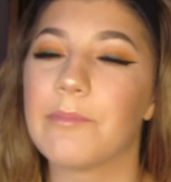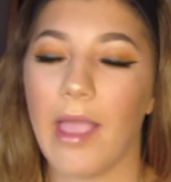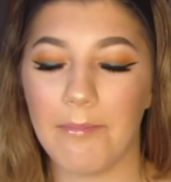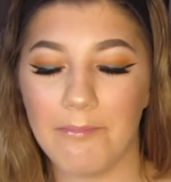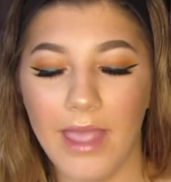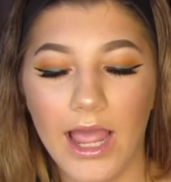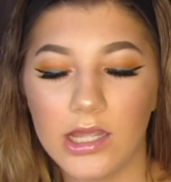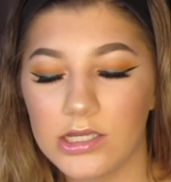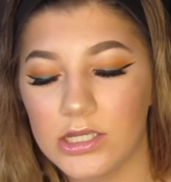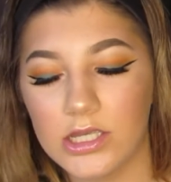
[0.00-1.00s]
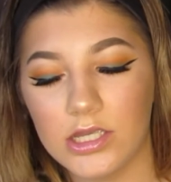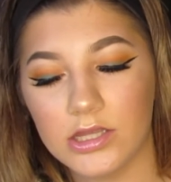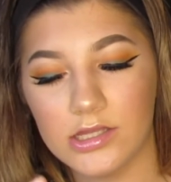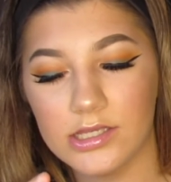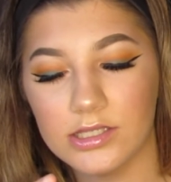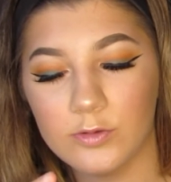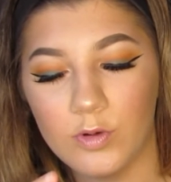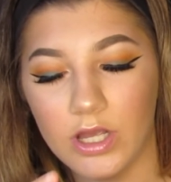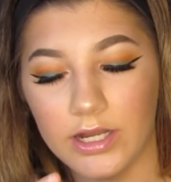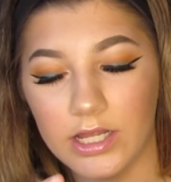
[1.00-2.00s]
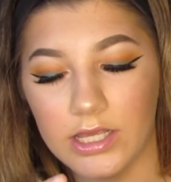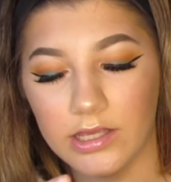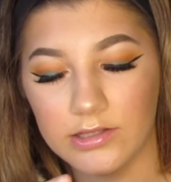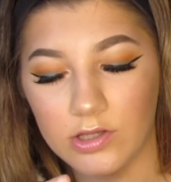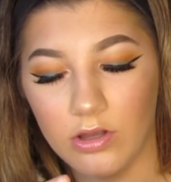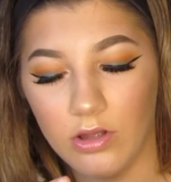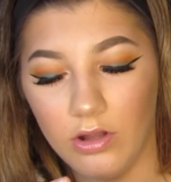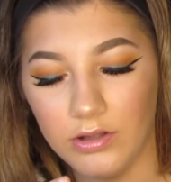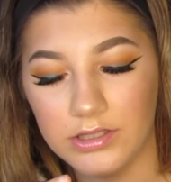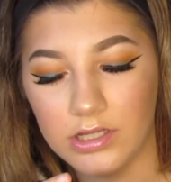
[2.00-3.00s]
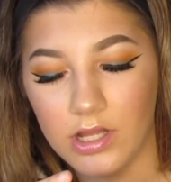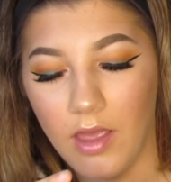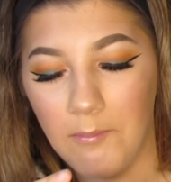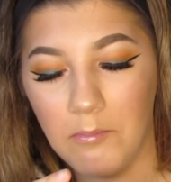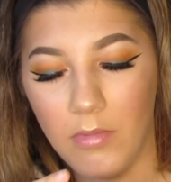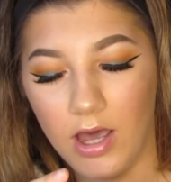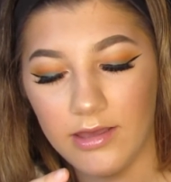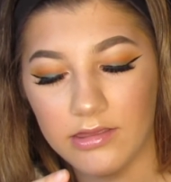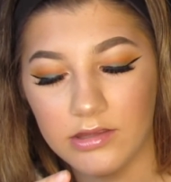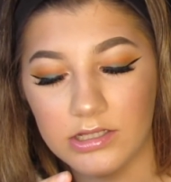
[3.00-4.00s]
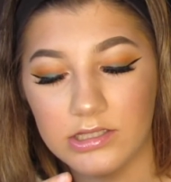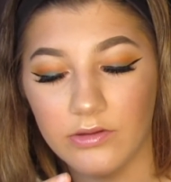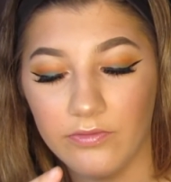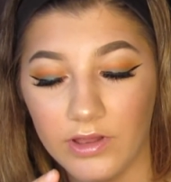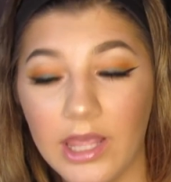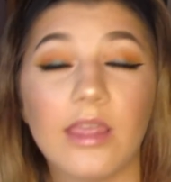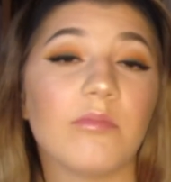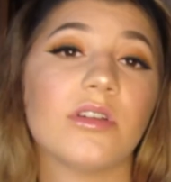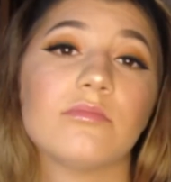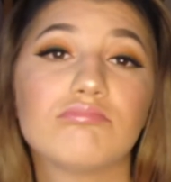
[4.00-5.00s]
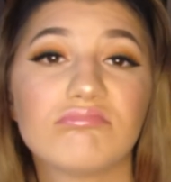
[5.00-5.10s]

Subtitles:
by MAC. This one is called Moth to Flame.